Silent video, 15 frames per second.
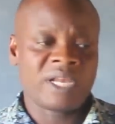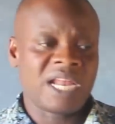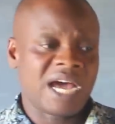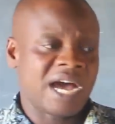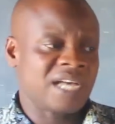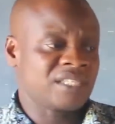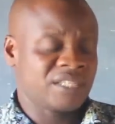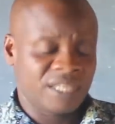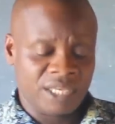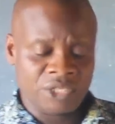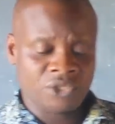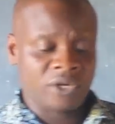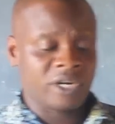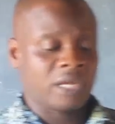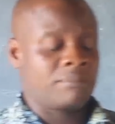well as
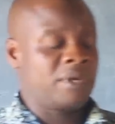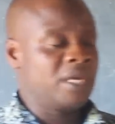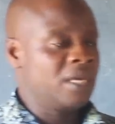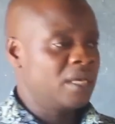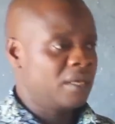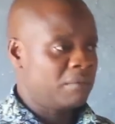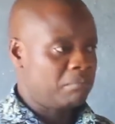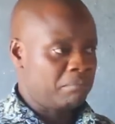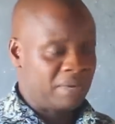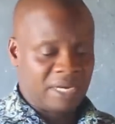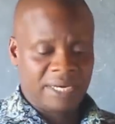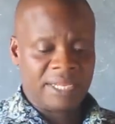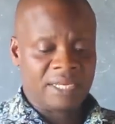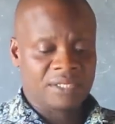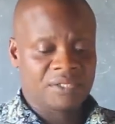historic
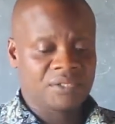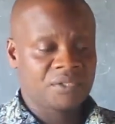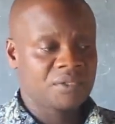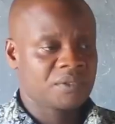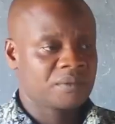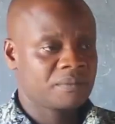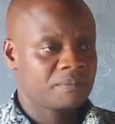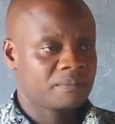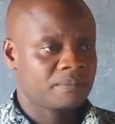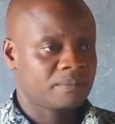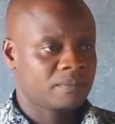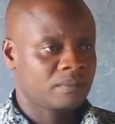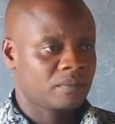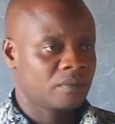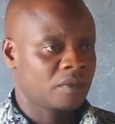buildings.
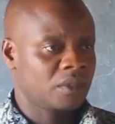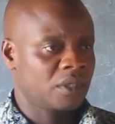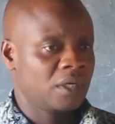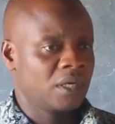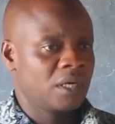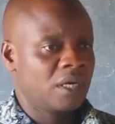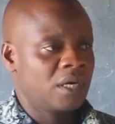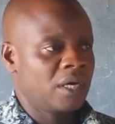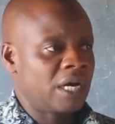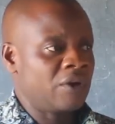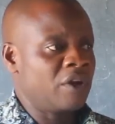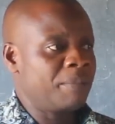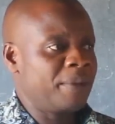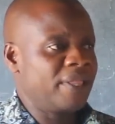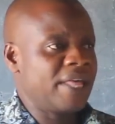
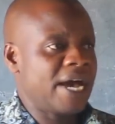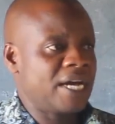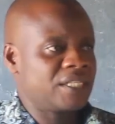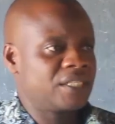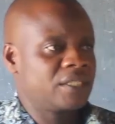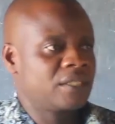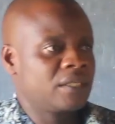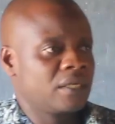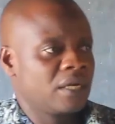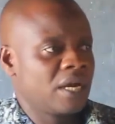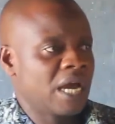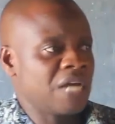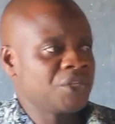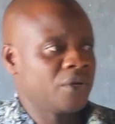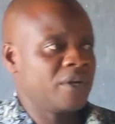Can you repeat that?
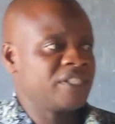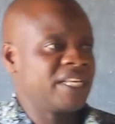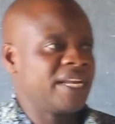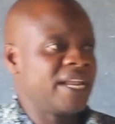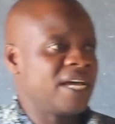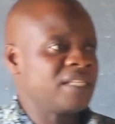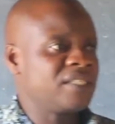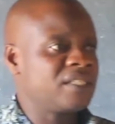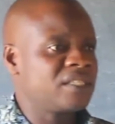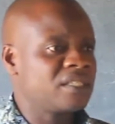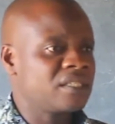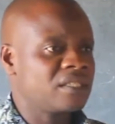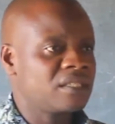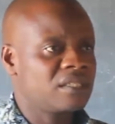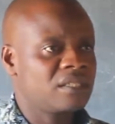Cultural centers,